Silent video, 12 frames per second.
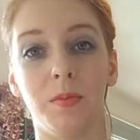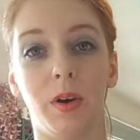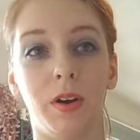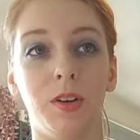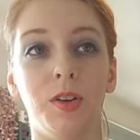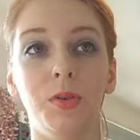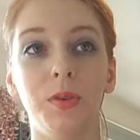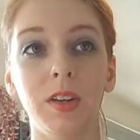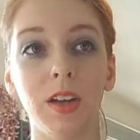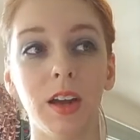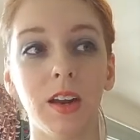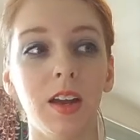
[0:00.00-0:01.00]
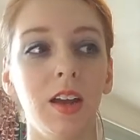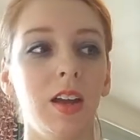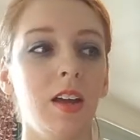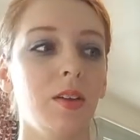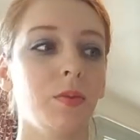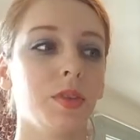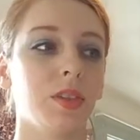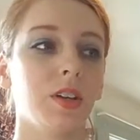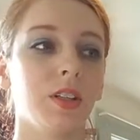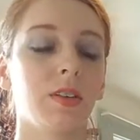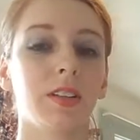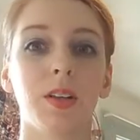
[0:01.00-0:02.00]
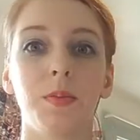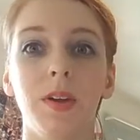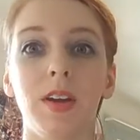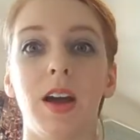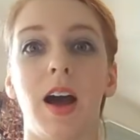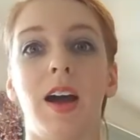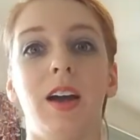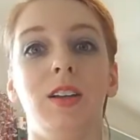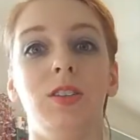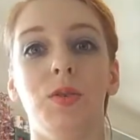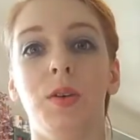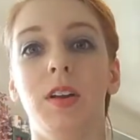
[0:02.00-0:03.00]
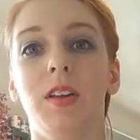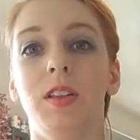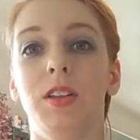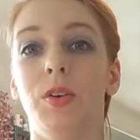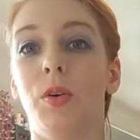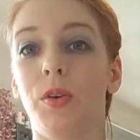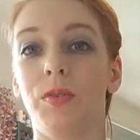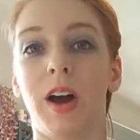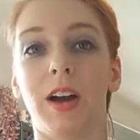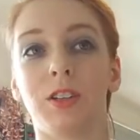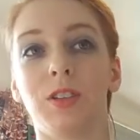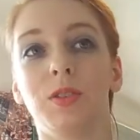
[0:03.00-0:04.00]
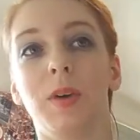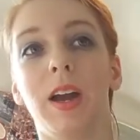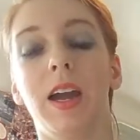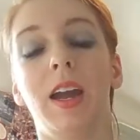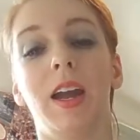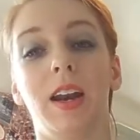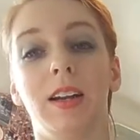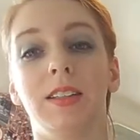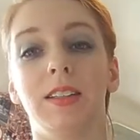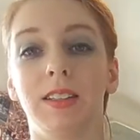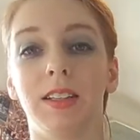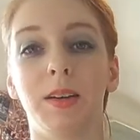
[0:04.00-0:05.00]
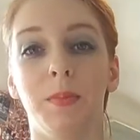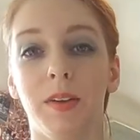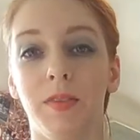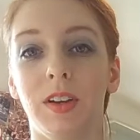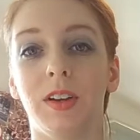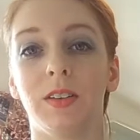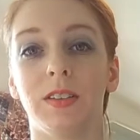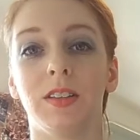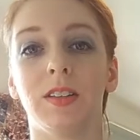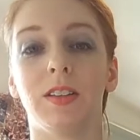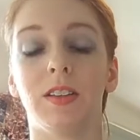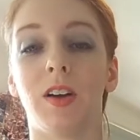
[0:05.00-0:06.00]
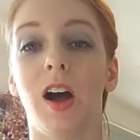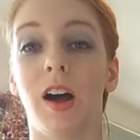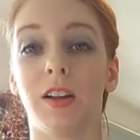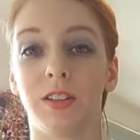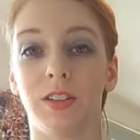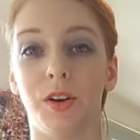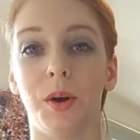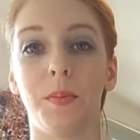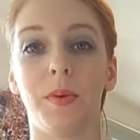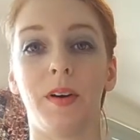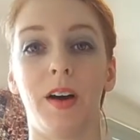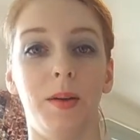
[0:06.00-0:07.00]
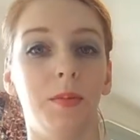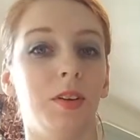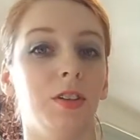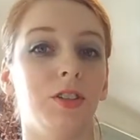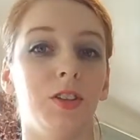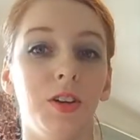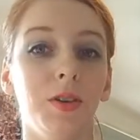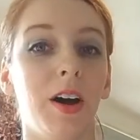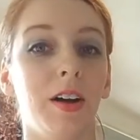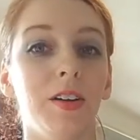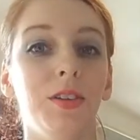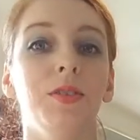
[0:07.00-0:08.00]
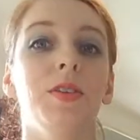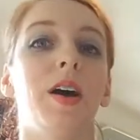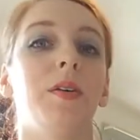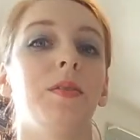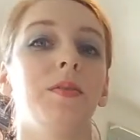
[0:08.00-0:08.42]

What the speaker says: bought a new one yet. With this recipe, I do it the old-fashioned way and I stick my fingers into the hot syrup. I'm going to show you how to do that